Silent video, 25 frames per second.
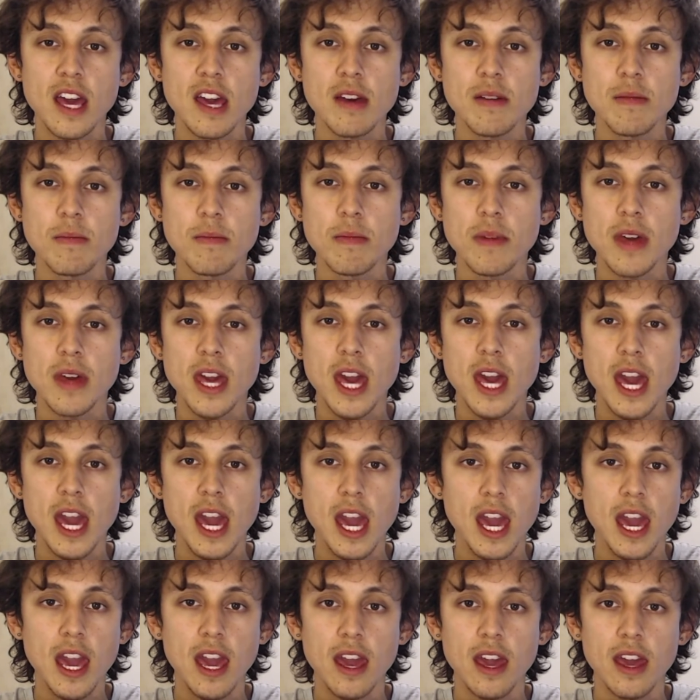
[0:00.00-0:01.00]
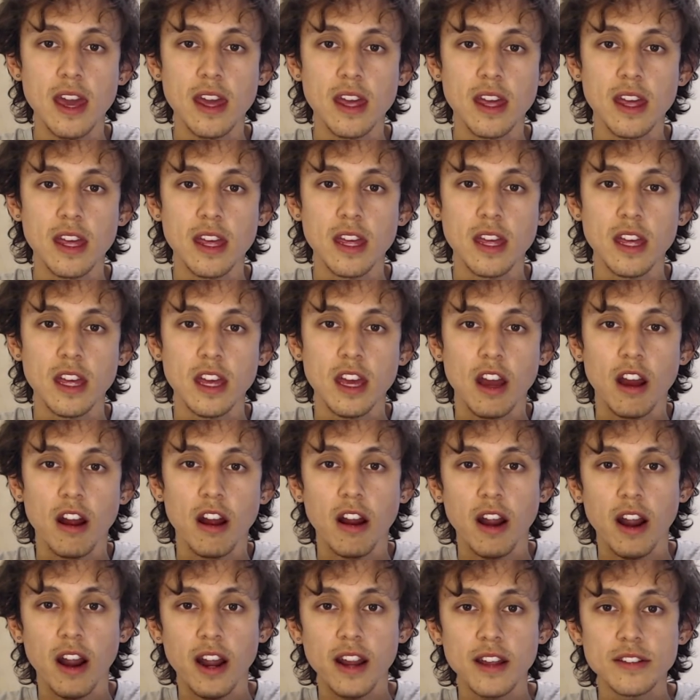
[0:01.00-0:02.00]
M, A.
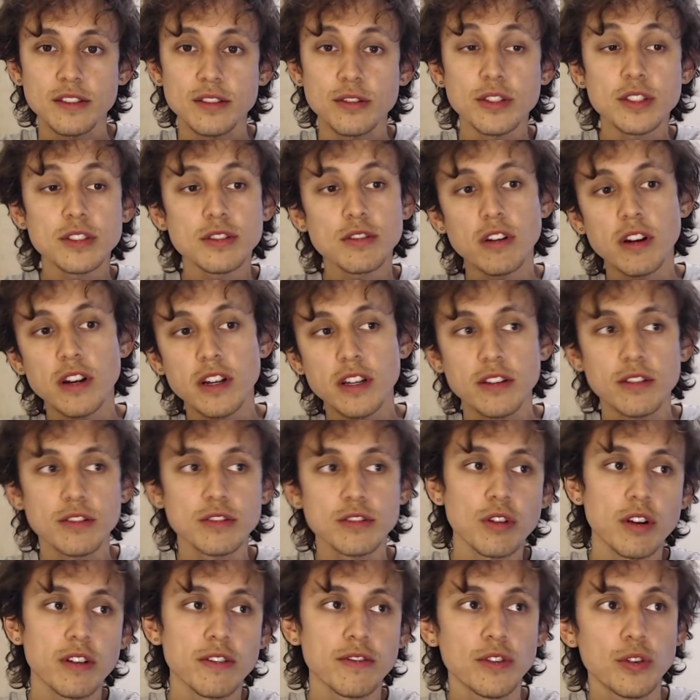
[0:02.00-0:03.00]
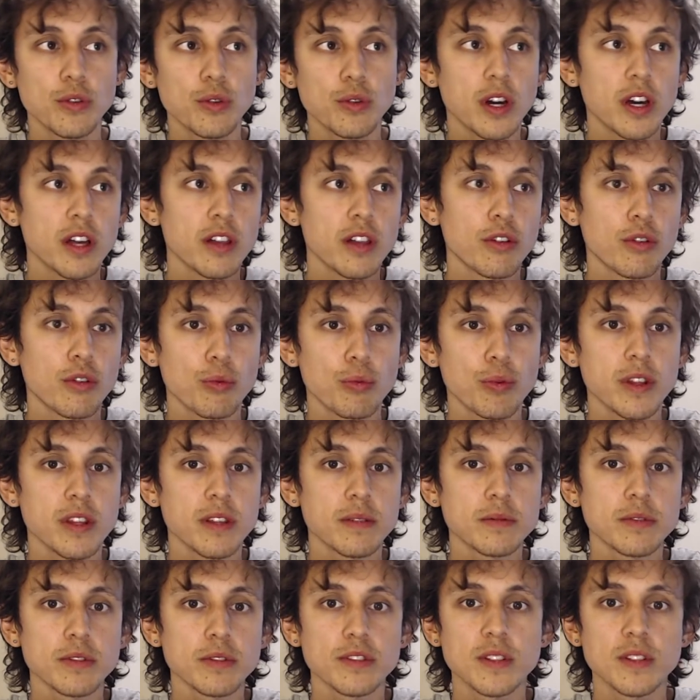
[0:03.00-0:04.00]
Alright, so let's try a few little
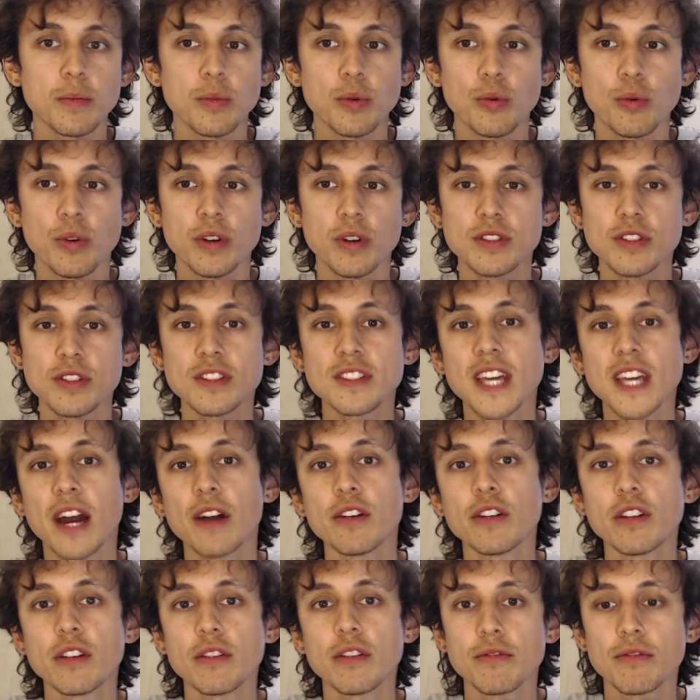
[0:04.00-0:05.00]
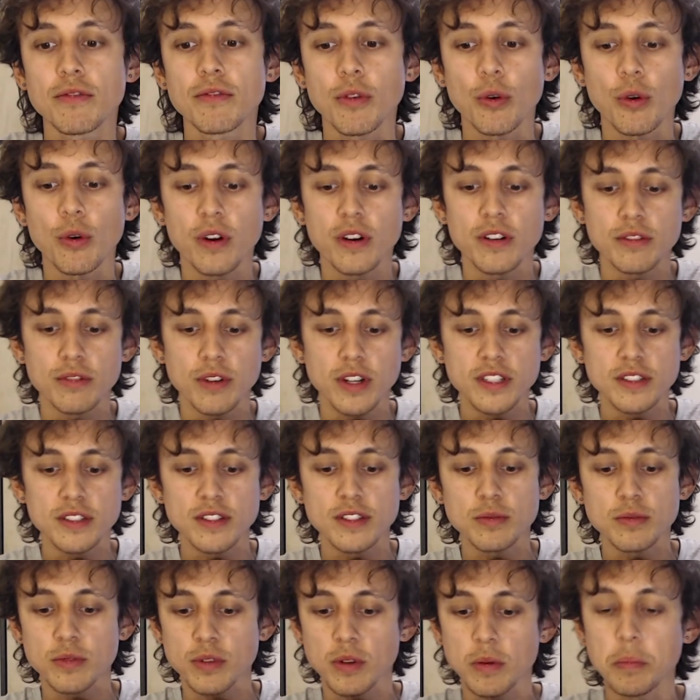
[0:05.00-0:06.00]
rhythms, those simple ones, just counting in fours, right?
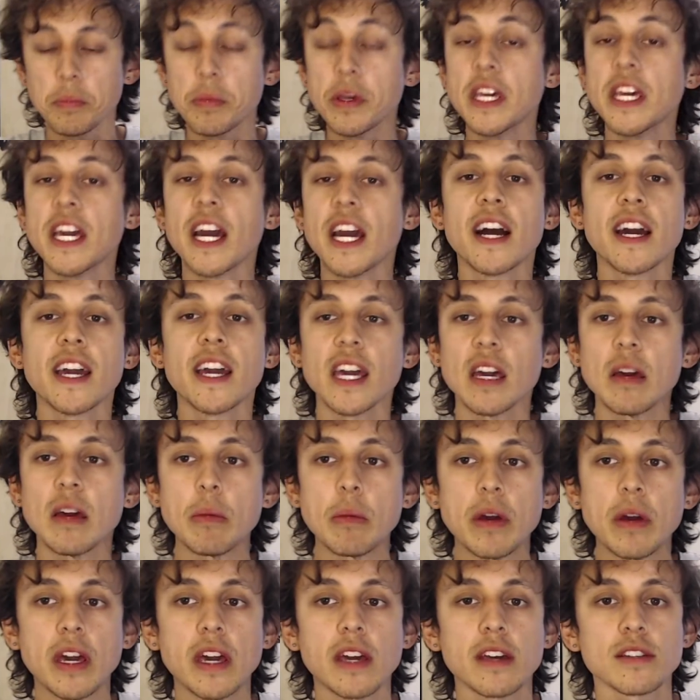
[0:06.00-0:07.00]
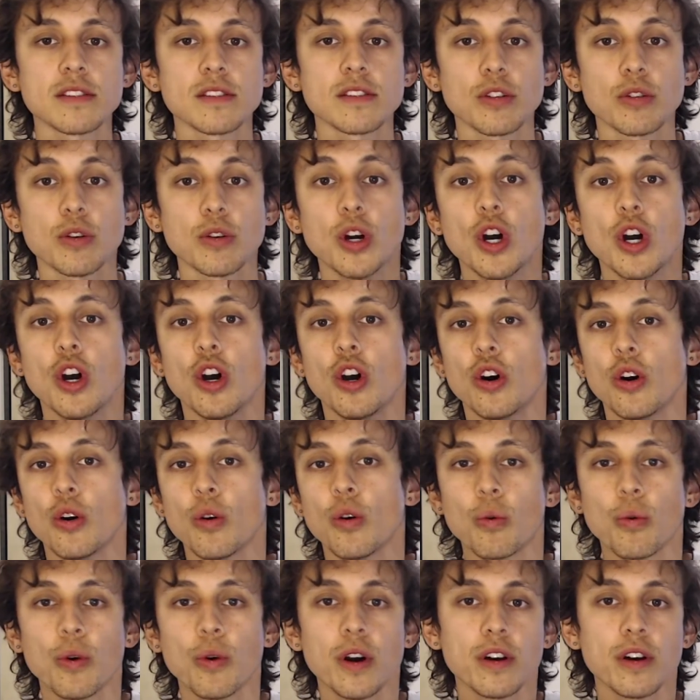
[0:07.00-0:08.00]
So this one goes P, I, M, A. So
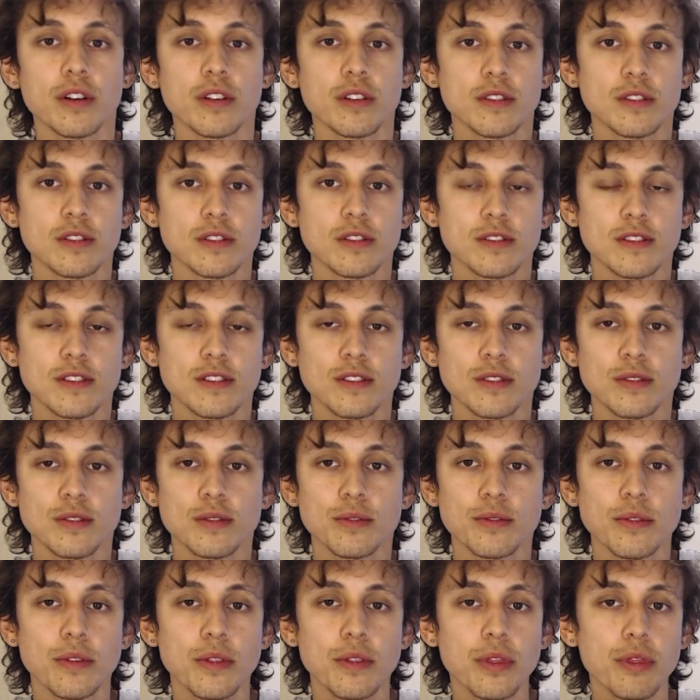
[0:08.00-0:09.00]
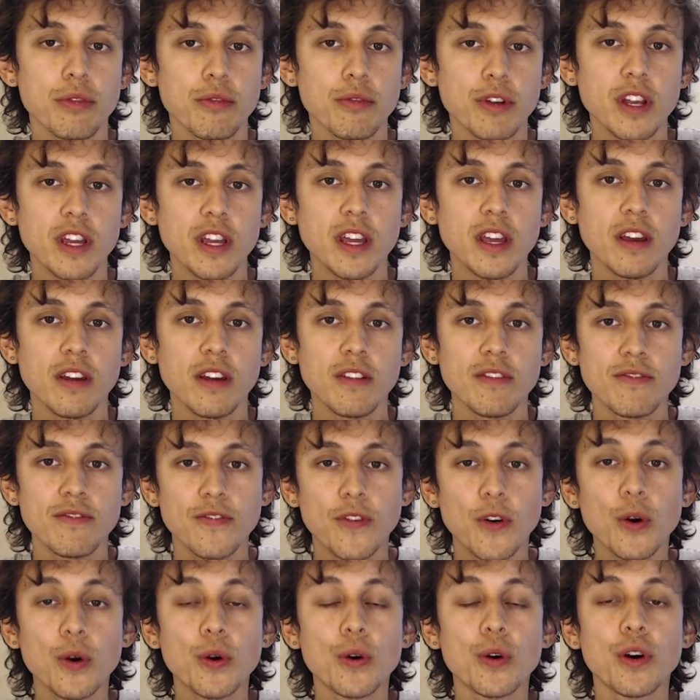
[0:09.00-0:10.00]
1, 2, 3,
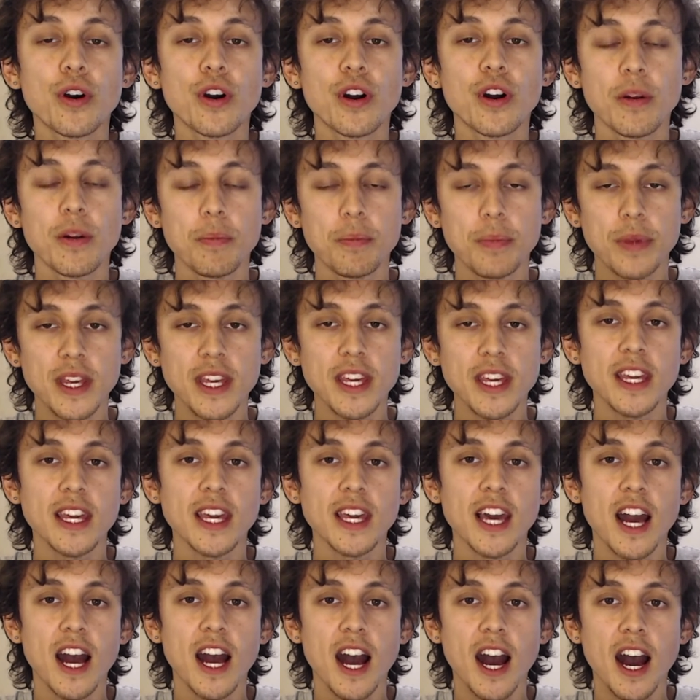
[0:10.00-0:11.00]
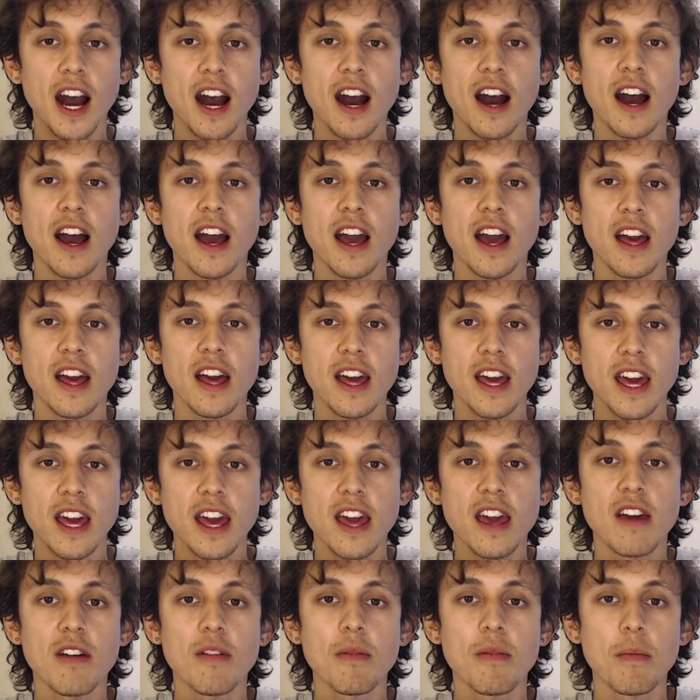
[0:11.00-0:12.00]
4, P, I,
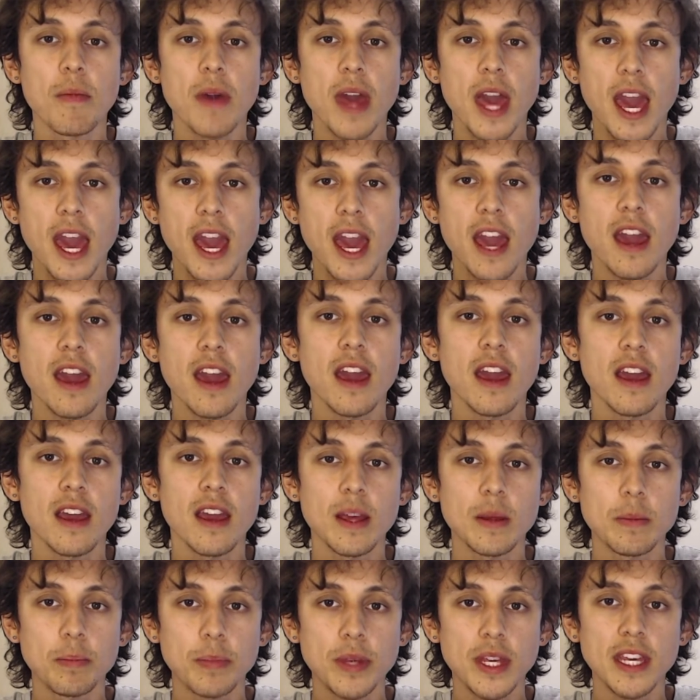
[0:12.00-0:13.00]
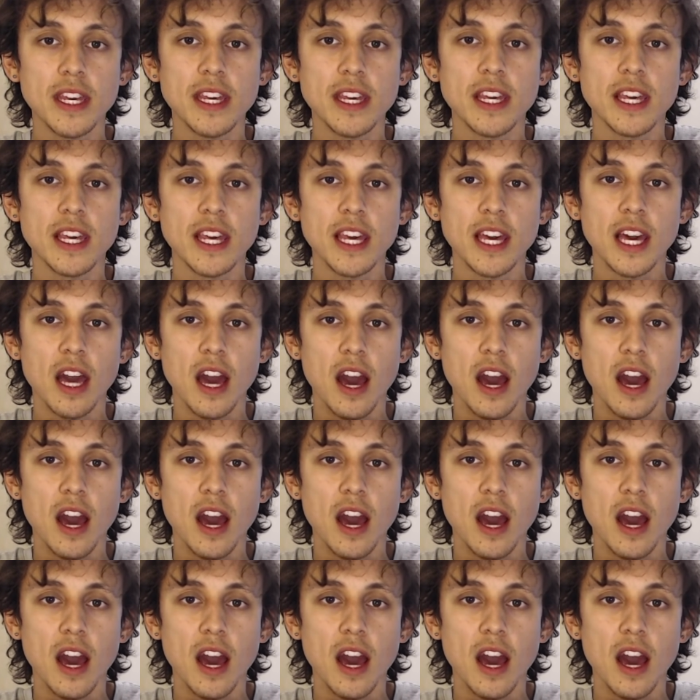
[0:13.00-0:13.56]
M, A, P, I, M,